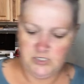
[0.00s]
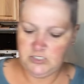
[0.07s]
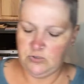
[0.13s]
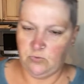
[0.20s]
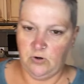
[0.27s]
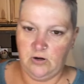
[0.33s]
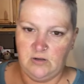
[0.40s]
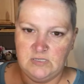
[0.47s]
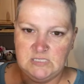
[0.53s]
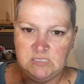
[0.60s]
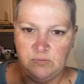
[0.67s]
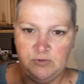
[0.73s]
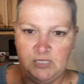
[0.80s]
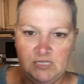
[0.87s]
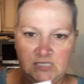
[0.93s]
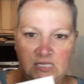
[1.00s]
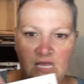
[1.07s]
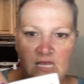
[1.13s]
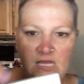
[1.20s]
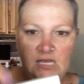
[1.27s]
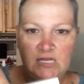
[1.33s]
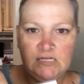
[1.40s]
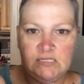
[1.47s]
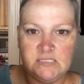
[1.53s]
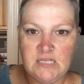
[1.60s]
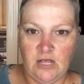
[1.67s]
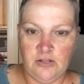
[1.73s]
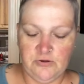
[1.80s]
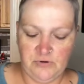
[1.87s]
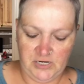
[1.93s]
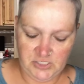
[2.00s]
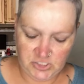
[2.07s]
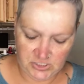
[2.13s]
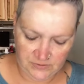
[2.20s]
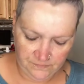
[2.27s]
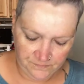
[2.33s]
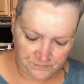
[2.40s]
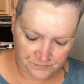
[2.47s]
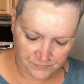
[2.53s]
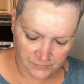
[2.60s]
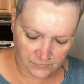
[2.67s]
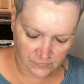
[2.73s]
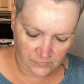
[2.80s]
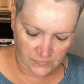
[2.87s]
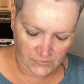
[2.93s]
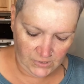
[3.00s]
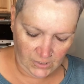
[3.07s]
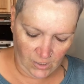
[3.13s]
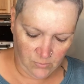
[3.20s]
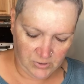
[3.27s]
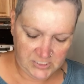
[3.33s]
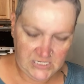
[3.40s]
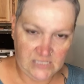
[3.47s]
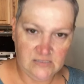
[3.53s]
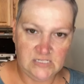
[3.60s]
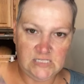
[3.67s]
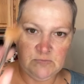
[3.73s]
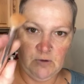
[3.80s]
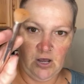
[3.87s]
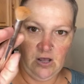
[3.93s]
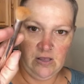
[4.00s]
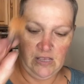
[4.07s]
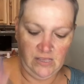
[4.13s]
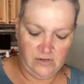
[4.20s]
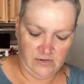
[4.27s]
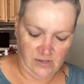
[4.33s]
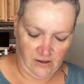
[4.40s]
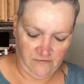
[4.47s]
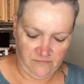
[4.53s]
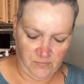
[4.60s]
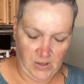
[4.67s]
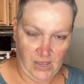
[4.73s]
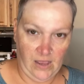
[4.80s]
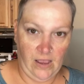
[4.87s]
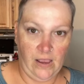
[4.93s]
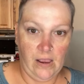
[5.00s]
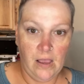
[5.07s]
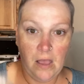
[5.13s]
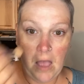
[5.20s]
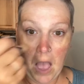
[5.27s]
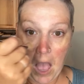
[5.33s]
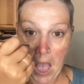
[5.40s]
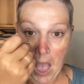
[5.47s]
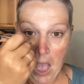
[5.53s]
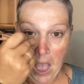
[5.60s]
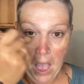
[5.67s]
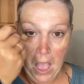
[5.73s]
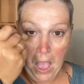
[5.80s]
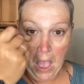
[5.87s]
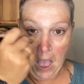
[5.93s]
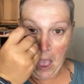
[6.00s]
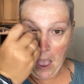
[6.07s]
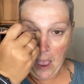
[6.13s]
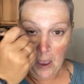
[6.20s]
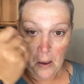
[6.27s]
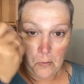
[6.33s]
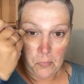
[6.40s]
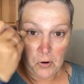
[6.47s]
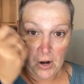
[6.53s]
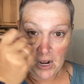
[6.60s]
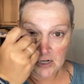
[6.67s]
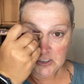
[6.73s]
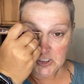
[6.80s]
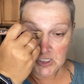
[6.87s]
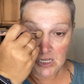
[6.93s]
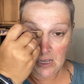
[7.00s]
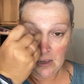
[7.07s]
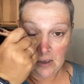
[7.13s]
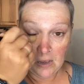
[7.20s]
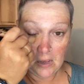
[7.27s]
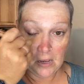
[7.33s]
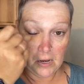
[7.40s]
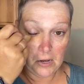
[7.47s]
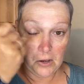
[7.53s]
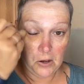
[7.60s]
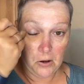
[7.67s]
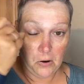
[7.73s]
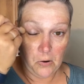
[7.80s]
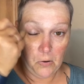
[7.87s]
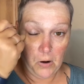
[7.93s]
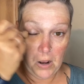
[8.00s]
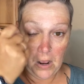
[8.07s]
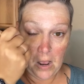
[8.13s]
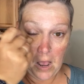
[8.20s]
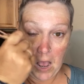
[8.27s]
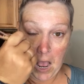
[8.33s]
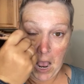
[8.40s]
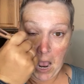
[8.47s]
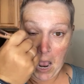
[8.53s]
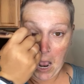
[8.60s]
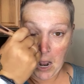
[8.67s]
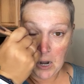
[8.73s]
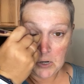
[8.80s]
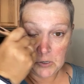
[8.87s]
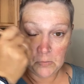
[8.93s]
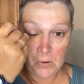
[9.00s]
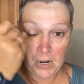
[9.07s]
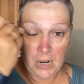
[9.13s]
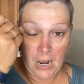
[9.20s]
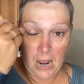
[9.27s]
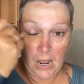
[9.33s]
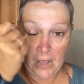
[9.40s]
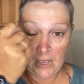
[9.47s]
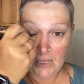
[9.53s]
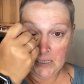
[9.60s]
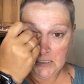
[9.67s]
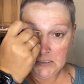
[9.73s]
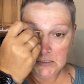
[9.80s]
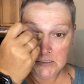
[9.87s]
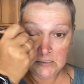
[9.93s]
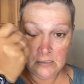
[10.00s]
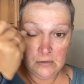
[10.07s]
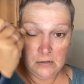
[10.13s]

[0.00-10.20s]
to work on some of this discoloration. I'm going to take the small end of my brush and go under my eyes.